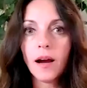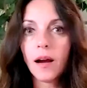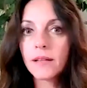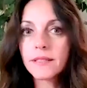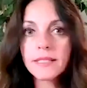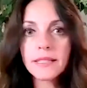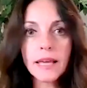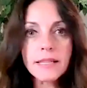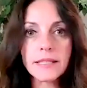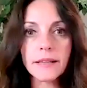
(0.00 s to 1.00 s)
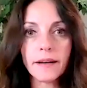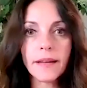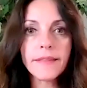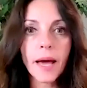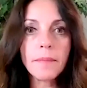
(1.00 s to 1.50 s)
dyslexia.
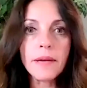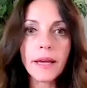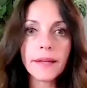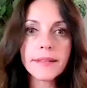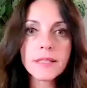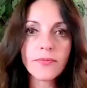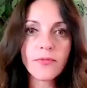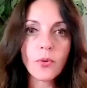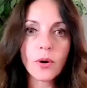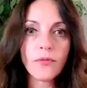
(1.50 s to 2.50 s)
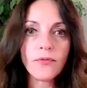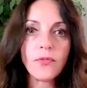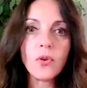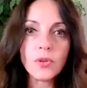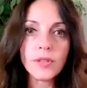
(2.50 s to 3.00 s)
And that means for a
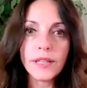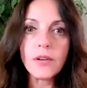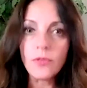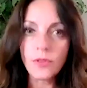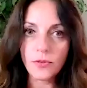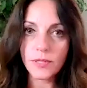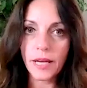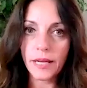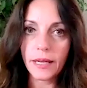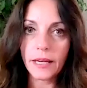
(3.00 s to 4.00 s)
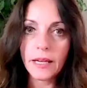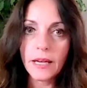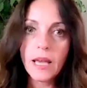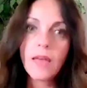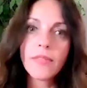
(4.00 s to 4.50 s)
full year, they're saying
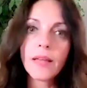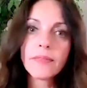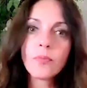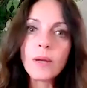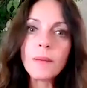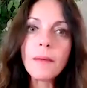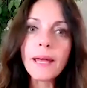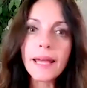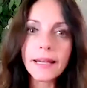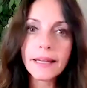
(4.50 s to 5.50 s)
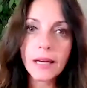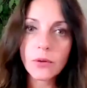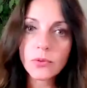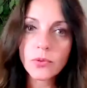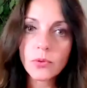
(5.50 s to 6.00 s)
that we may
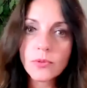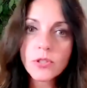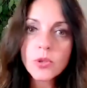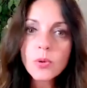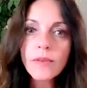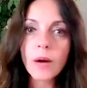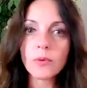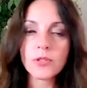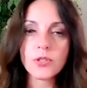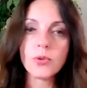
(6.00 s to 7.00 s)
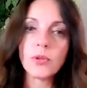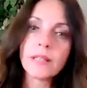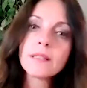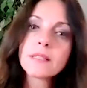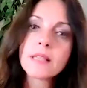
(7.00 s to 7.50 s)
encounter 2 of our
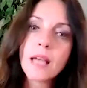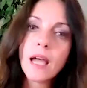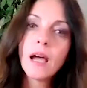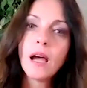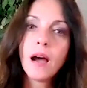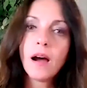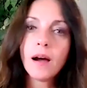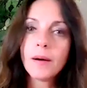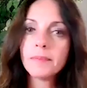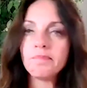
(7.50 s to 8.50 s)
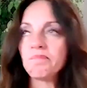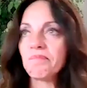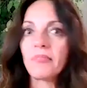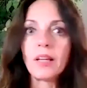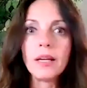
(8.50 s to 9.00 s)
students
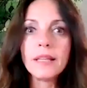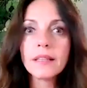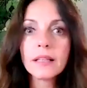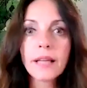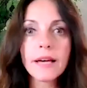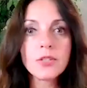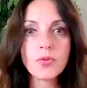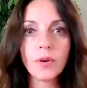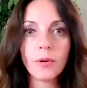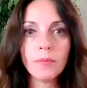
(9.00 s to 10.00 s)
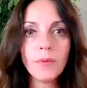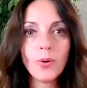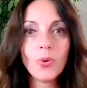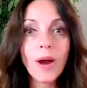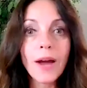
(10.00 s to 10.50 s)
in the classroom
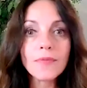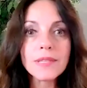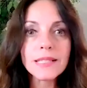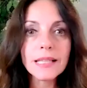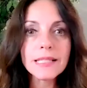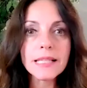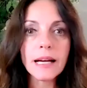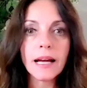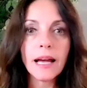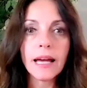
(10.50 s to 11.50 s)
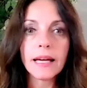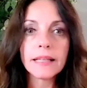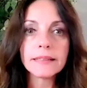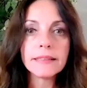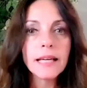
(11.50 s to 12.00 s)
who have dyslexia.
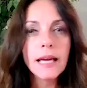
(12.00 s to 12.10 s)
And